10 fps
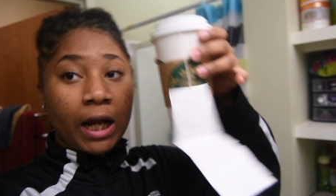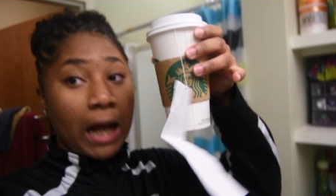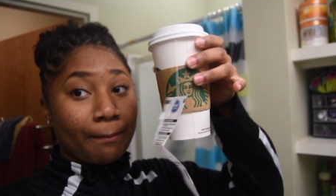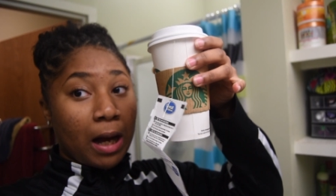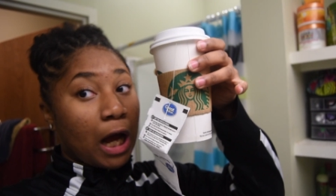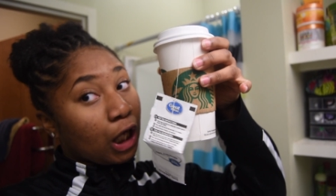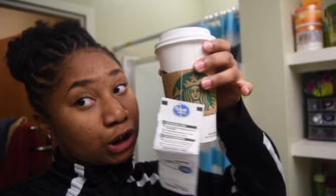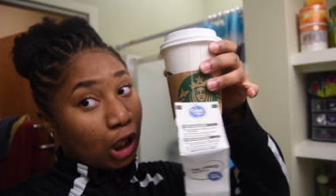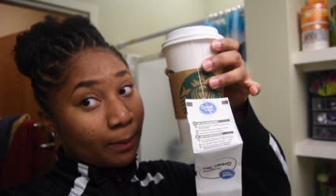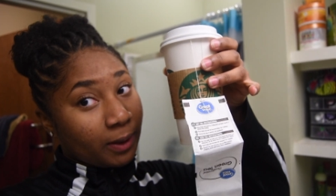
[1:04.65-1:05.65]
got my
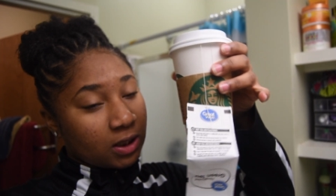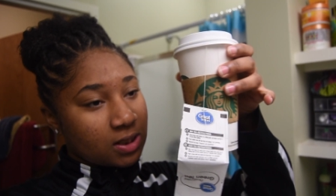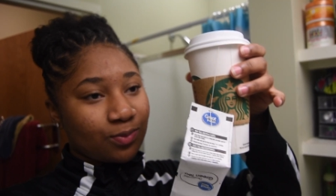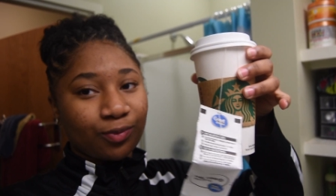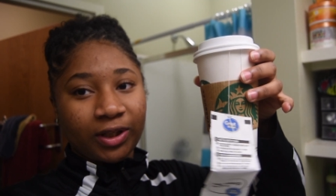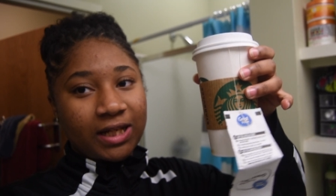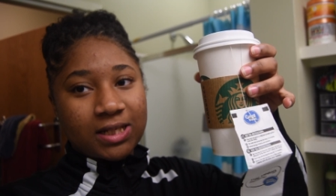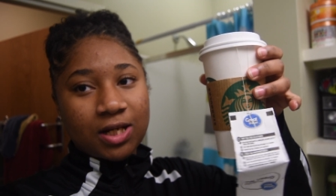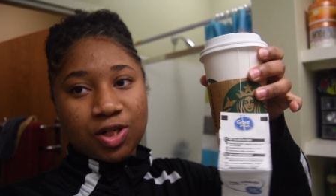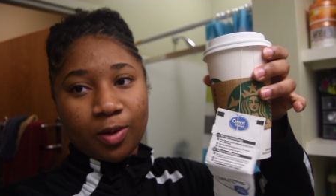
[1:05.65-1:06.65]
Starbucks. Really, it's
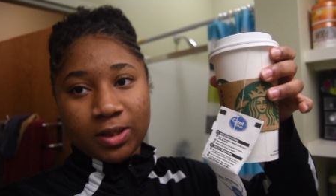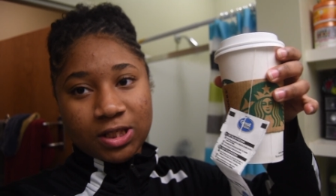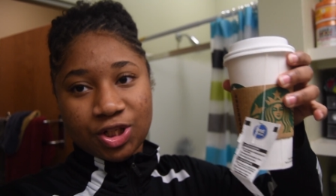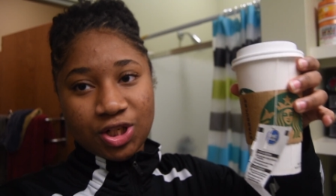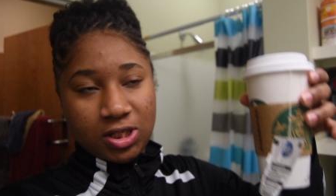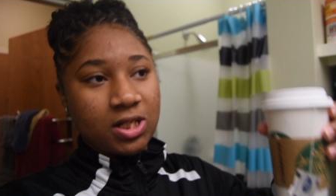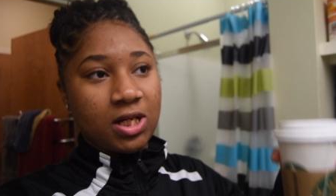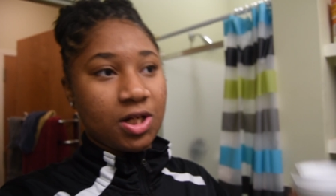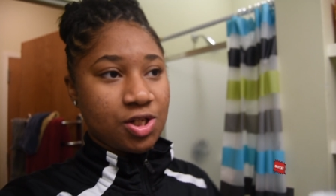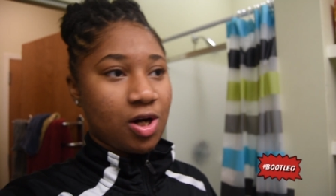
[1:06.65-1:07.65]
not Starbucks. It's just
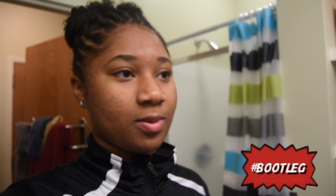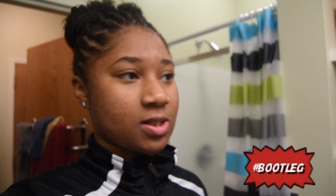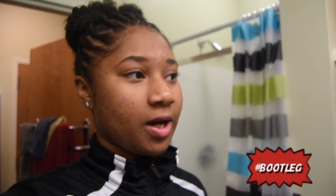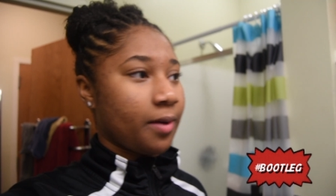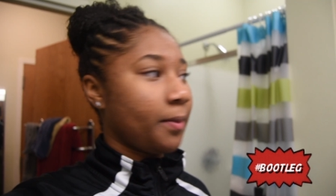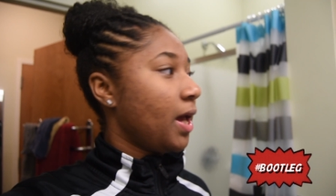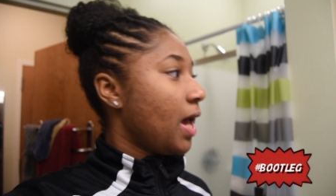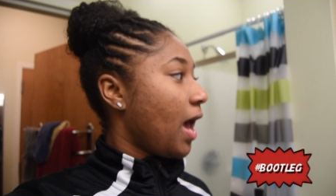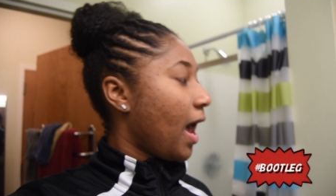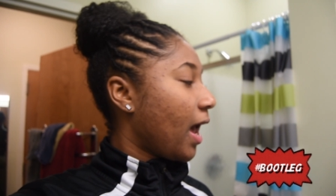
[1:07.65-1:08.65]
tea in a Starbucks cup.
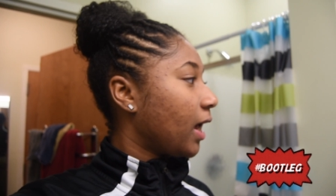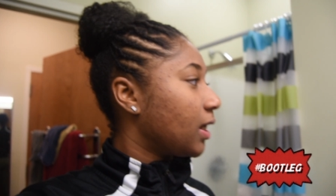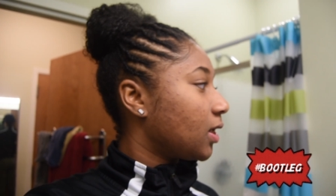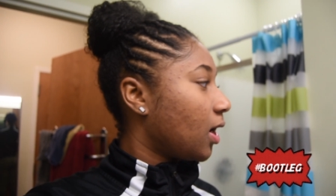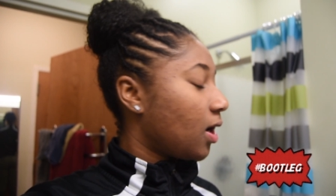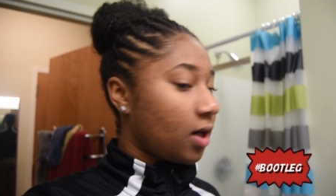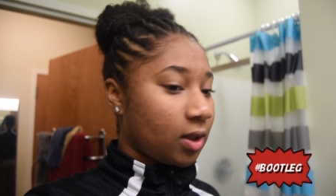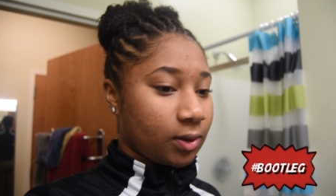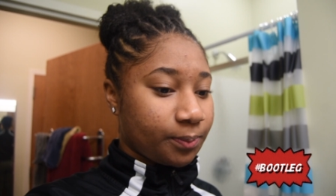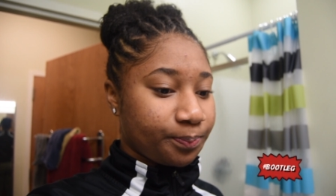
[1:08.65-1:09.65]
And
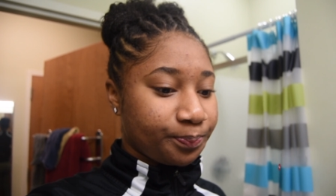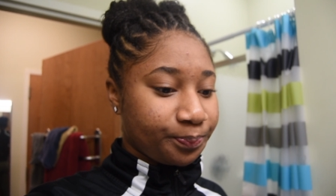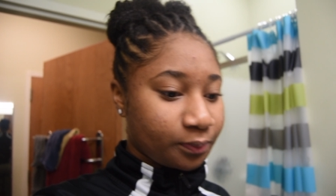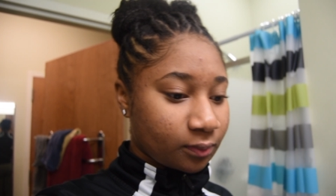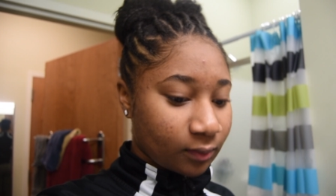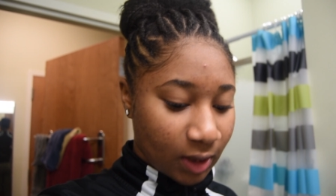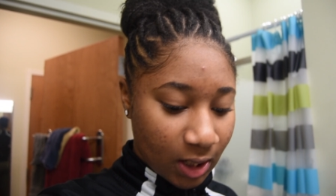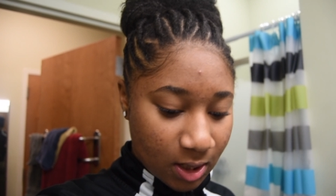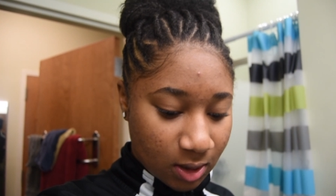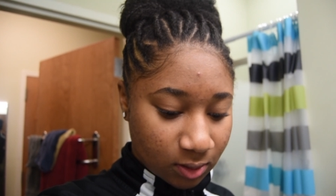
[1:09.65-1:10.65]
um,
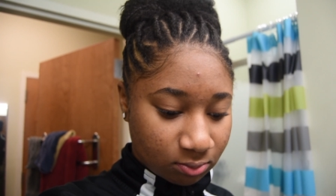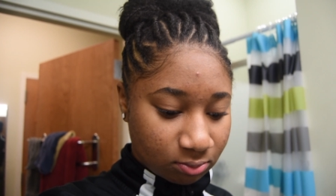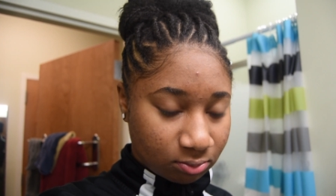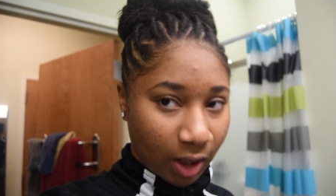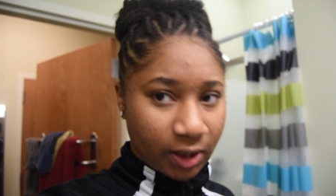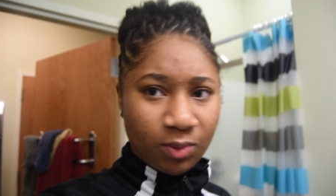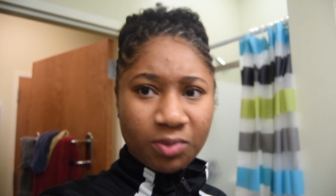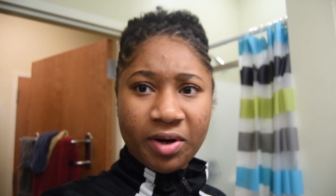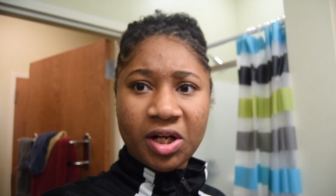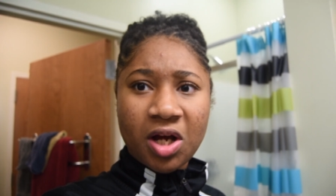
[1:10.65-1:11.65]
yeah, I think
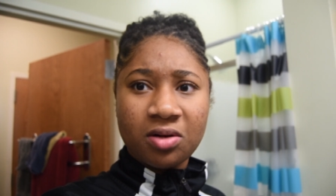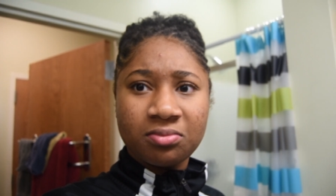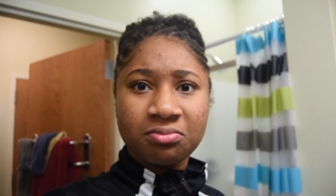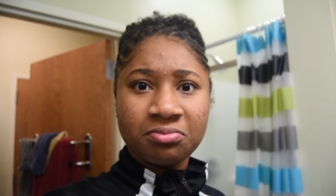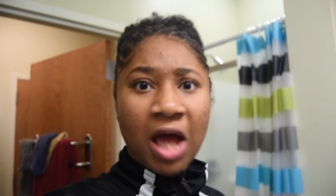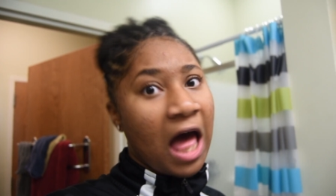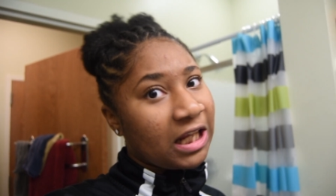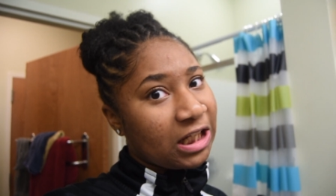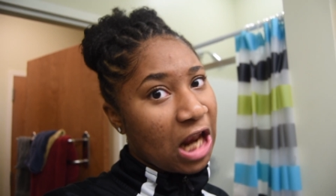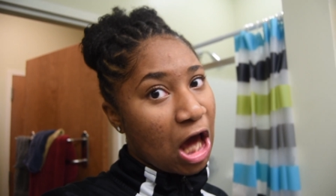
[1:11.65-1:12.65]
we're ready to go.
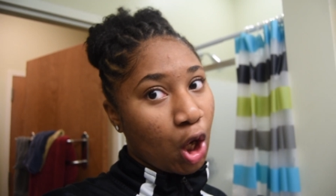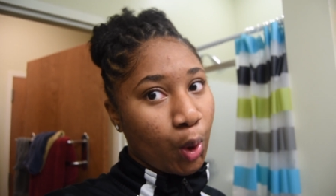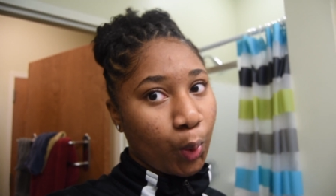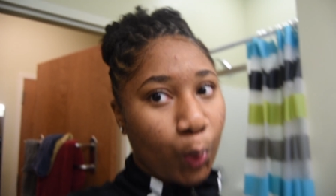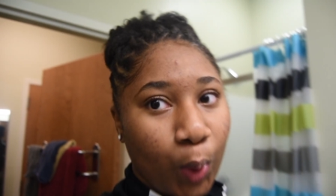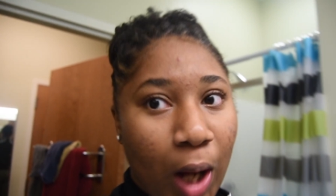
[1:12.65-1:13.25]
Lego.